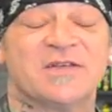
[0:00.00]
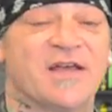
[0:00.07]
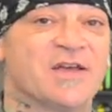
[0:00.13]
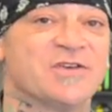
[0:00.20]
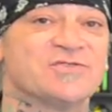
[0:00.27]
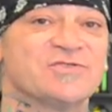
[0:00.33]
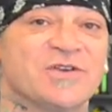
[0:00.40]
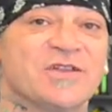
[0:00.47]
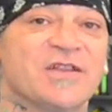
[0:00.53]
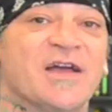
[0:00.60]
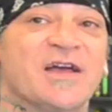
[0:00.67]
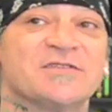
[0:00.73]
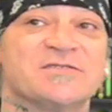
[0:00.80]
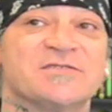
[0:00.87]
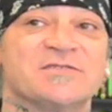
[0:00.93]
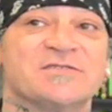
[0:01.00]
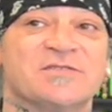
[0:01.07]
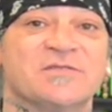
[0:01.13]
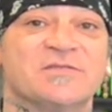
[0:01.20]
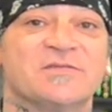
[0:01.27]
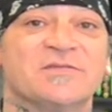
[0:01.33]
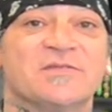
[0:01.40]
extra glasses
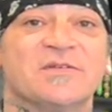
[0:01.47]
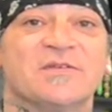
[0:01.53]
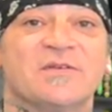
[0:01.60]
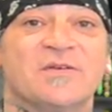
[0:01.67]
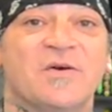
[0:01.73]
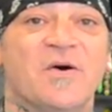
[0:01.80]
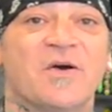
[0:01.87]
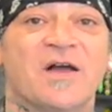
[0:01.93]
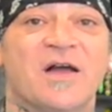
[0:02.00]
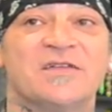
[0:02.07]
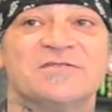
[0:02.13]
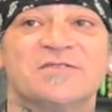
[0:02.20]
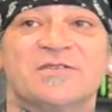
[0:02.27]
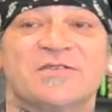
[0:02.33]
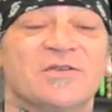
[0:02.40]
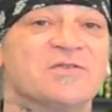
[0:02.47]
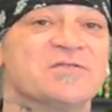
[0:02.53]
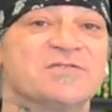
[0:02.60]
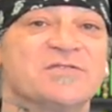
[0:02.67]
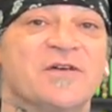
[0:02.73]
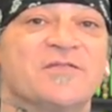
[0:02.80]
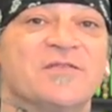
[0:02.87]
and all kinds of little
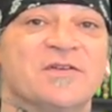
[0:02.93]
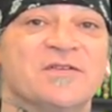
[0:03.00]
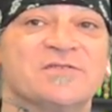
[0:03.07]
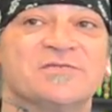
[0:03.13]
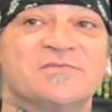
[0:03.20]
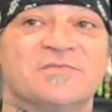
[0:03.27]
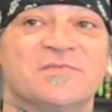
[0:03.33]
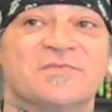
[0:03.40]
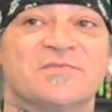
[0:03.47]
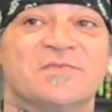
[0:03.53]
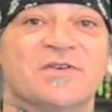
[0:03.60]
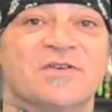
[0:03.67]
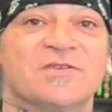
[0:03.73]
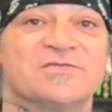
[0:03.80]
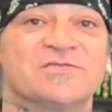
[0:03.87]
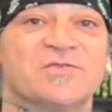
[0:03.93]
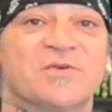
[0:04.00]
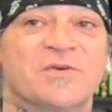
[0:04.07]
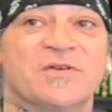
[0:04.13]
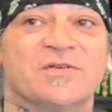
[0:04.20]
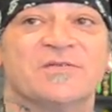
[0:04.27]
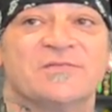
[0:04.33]
stuff that you're gonna
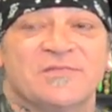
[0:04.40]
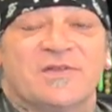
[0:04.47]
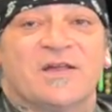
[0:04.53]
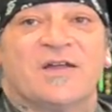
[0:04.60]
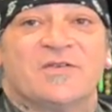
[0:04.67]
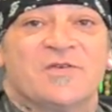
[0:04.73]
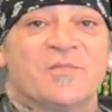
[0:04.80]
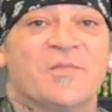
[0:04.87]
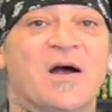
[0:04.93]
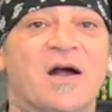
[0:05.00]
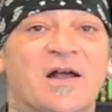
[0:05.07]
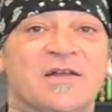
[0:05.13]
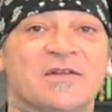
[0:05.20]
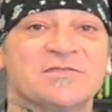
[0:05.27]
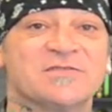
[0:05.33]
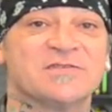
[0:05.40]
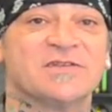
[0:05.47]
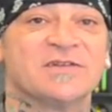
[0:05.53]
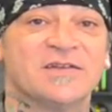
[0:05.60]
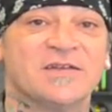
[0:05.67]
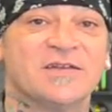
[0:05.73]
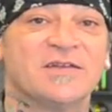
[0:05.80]
store not in your pockets.
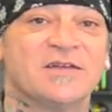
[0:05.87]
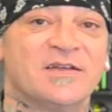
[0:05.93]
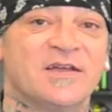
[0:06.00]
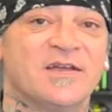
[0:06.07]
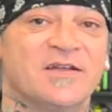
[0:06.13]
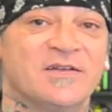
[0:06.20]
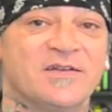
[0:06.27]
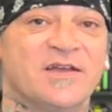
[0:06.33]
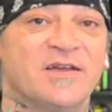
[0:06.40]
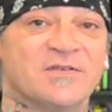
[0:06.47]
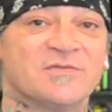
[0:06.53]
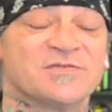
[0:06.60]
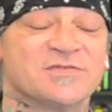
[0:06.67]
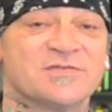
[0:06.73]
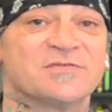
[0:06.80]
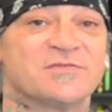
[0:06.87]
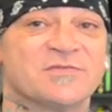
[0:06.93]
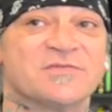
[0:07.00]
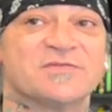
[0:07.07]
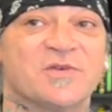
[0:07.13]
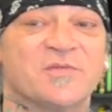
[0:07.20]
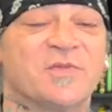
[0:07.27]
And yeah, it was
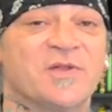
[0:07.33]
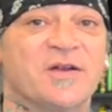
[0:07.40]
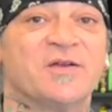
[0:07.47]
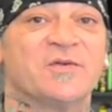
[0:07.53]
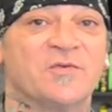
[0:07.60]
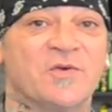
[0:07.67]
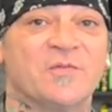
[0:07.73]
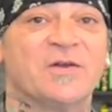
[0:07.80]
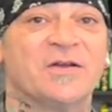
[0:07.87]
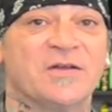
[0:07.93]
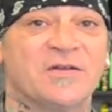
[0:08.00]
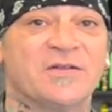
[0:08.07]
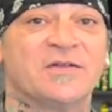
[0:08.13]
still plenty of room in it.